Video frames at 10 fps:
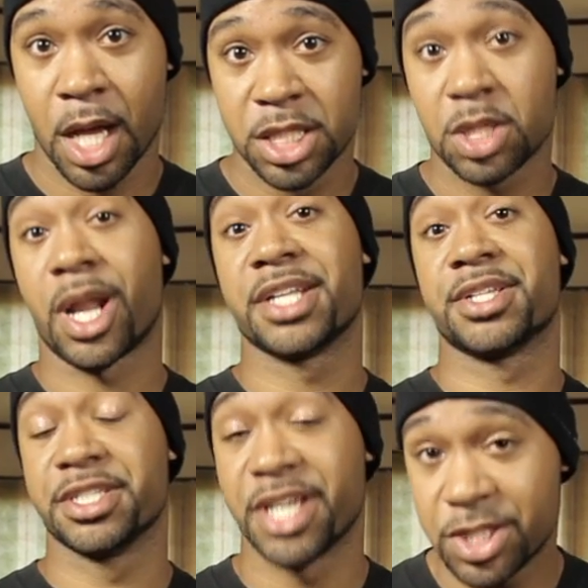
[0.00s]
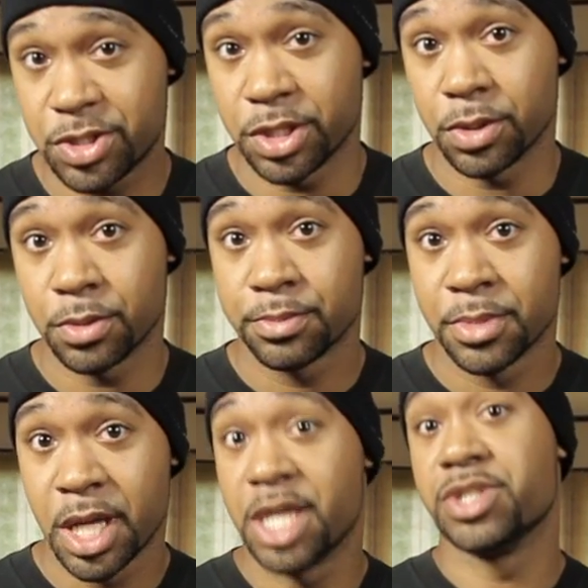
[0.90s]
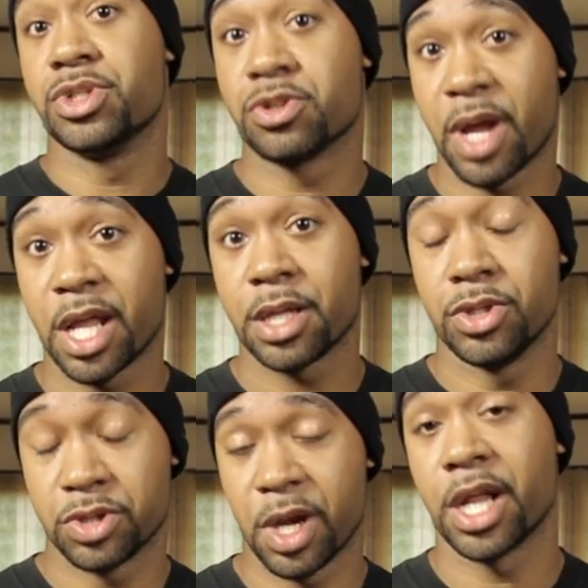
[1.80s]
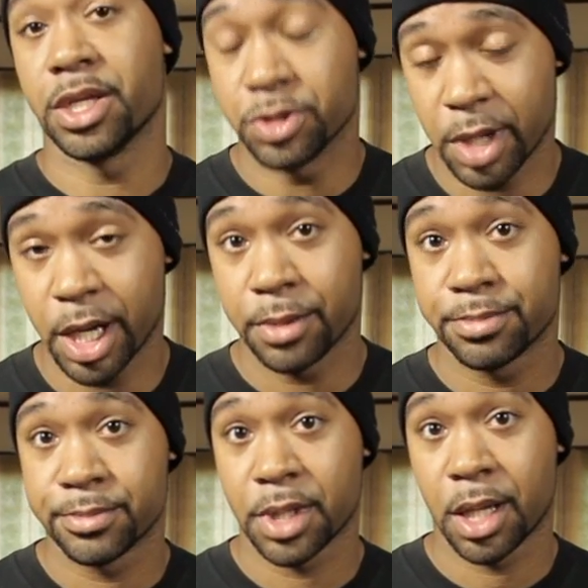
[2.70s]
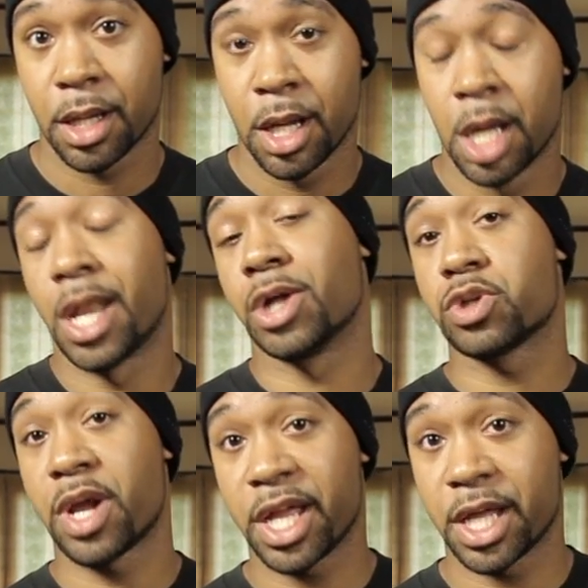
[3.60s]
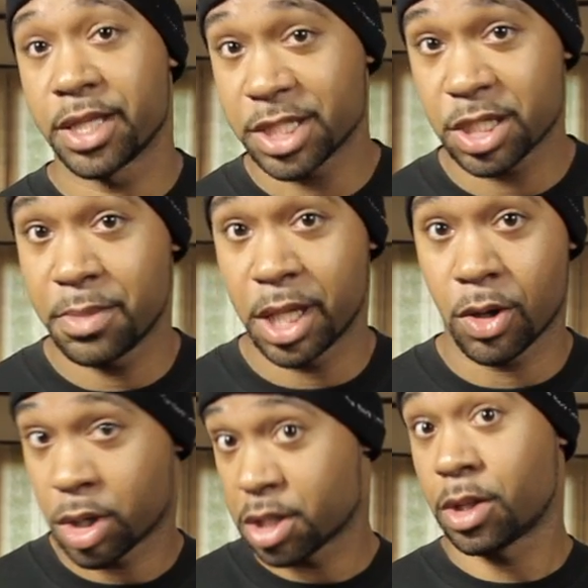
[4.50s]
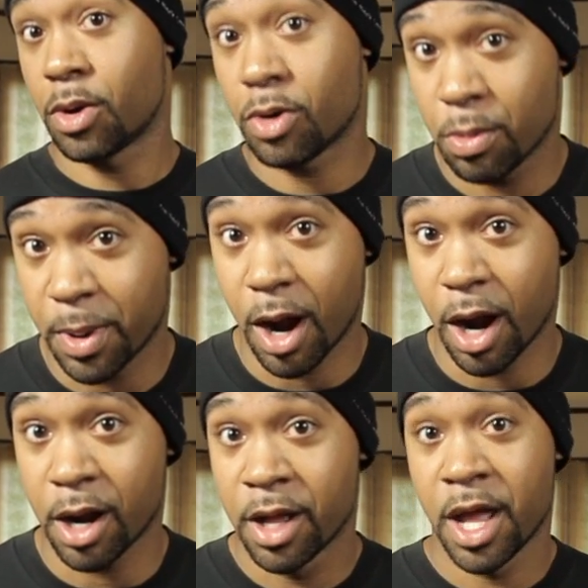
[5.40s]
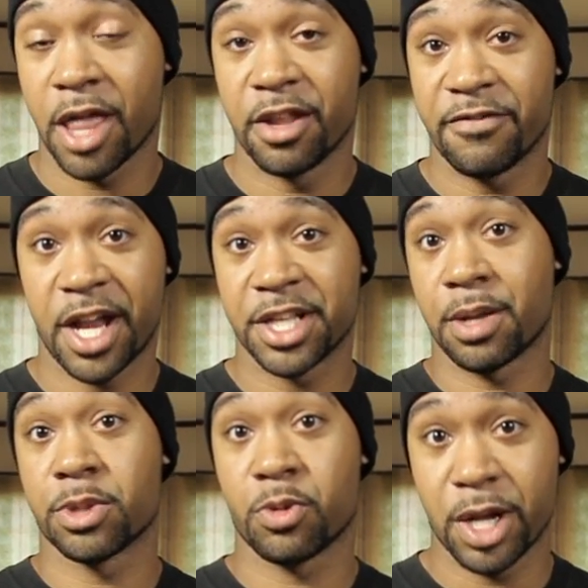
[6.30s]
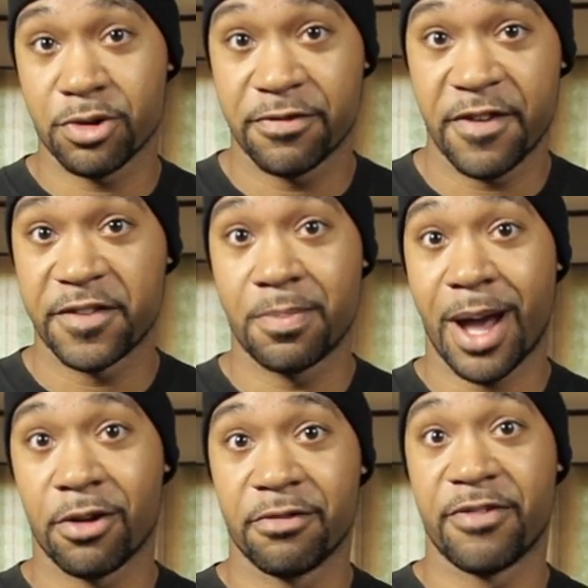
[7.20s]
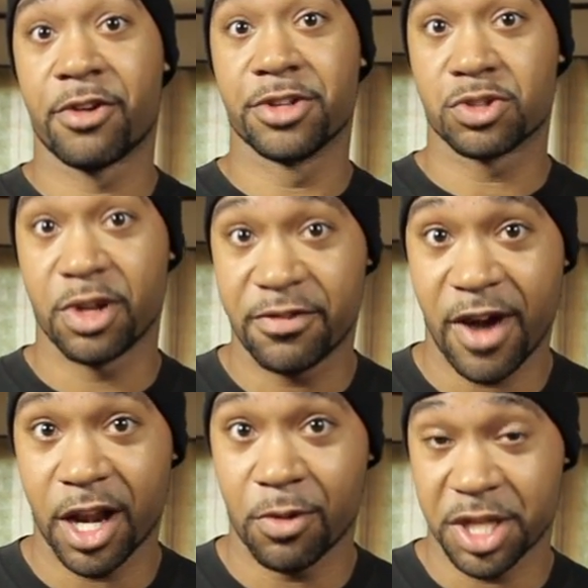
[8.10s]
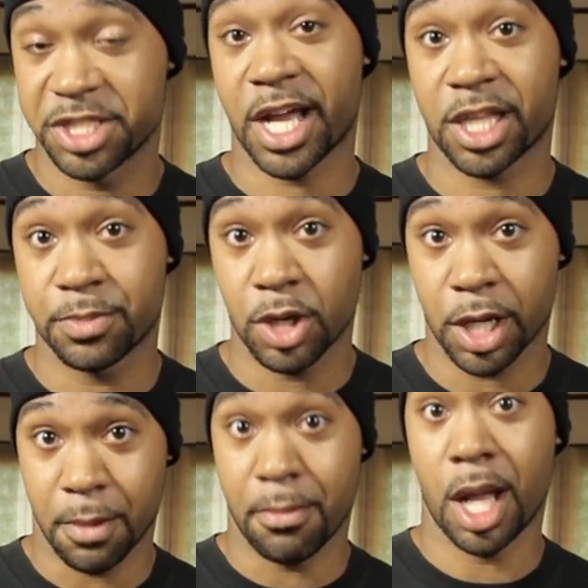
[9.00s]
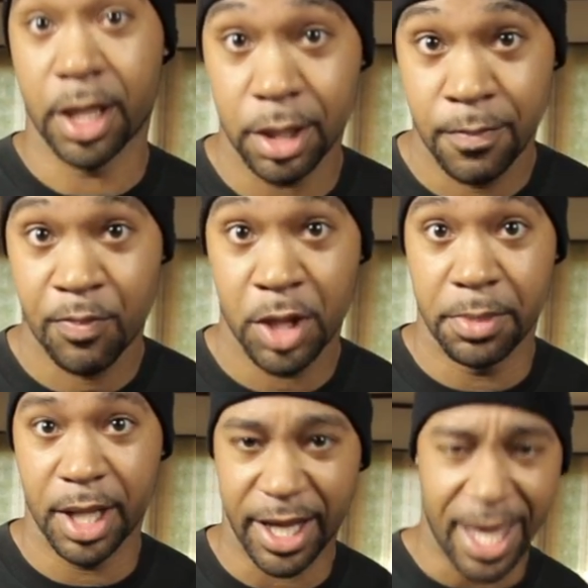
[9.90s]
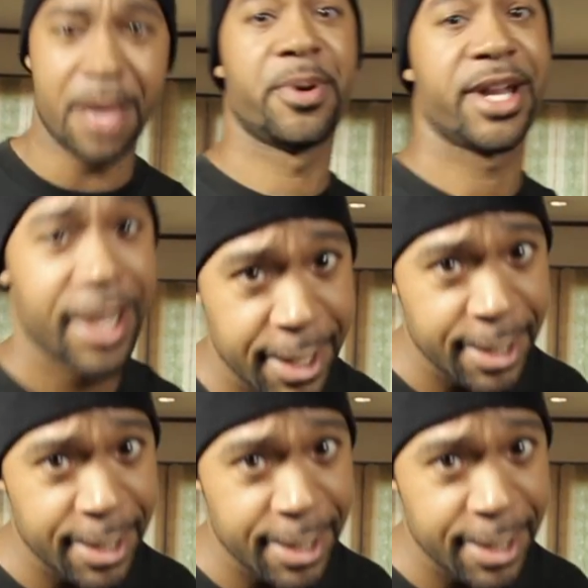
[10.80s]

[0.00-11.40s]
So what I suggest you do is you train it, you train it, you train it. Now, training it doesn't mean going to the local bar and then finding some 350 pound veteran street fighter with a jacked up truck and a mullet and being like, hey, buddy,